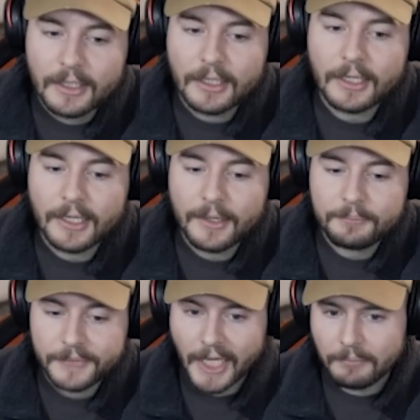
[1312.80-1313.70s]

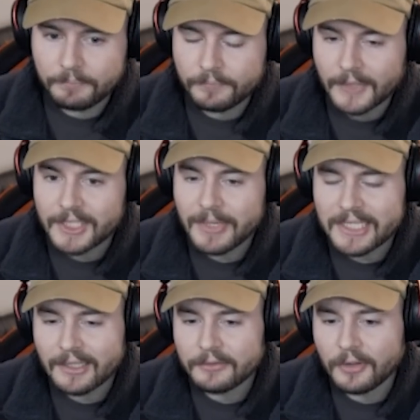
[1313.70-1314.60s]
Yeah, that's
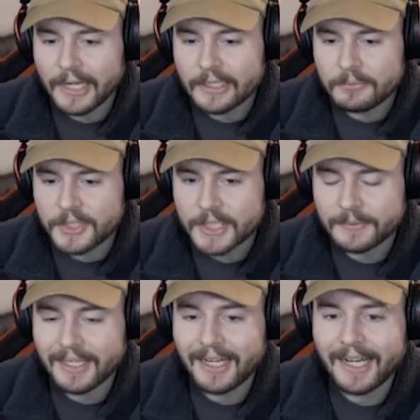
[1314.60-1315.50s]
basically it for items.
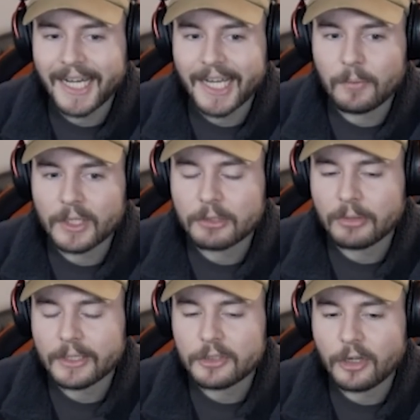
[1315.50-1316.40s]
I want to
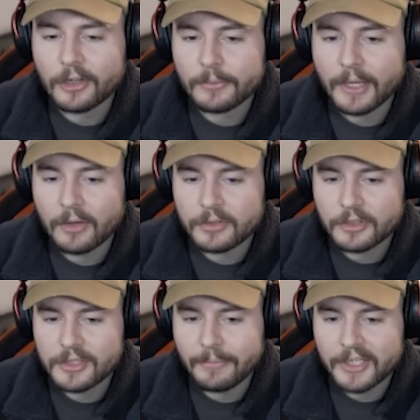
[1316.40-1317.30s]
quickly talk about,
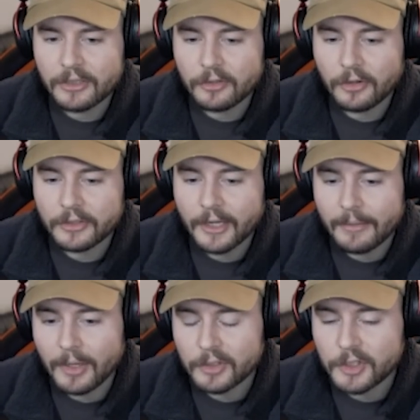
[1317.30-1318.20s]
because I mentioned it earlier,
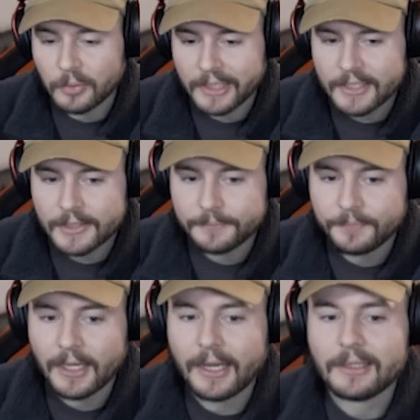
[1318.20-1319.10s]
about Zhonyas
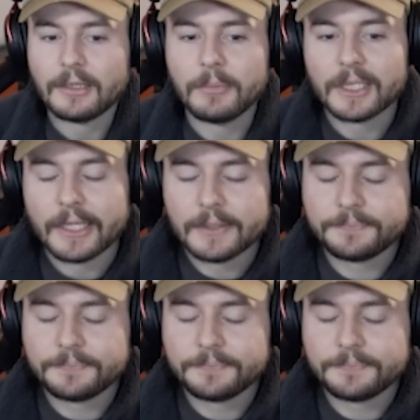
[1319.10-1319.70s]
and mid lane.